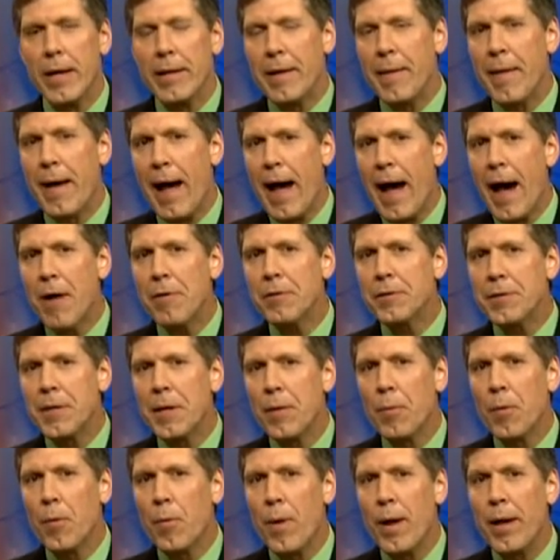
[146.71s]
Now, the house
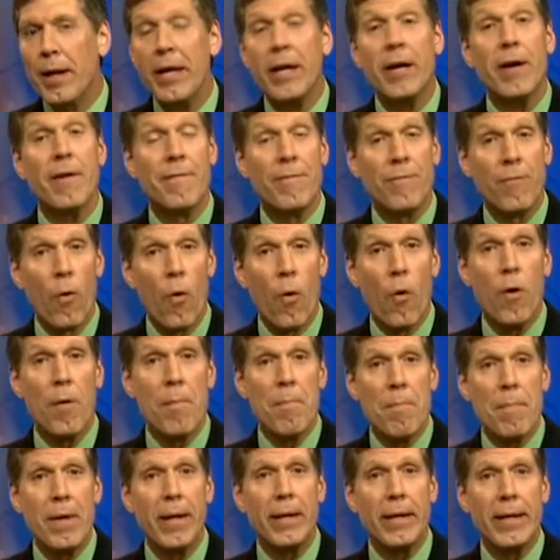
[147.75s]
they were renting, a $4
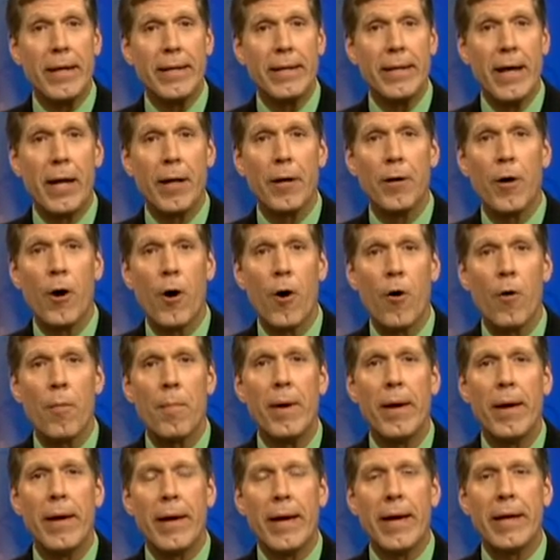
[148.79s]
million home
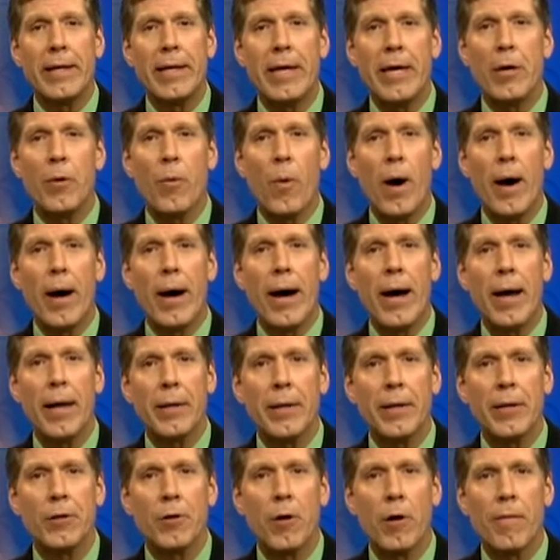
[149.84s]
at Kiawah
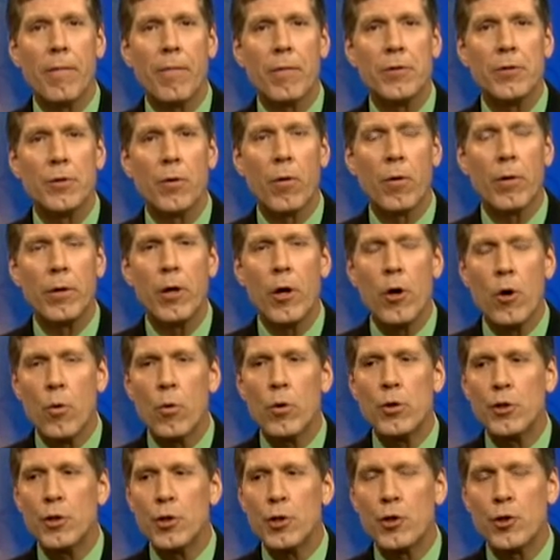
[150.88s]
Island Golf Resort,
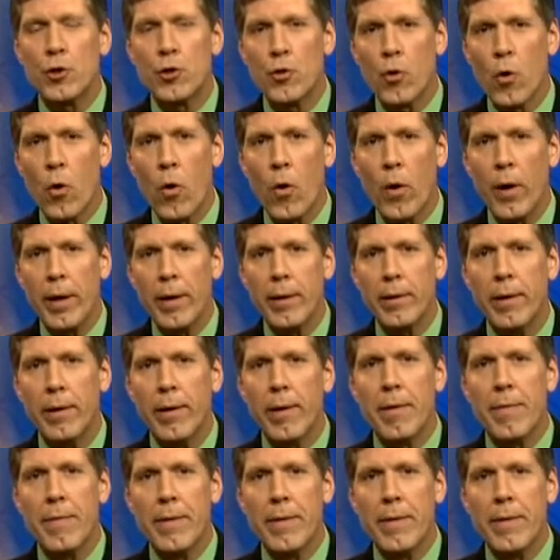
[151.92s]
was destroyed.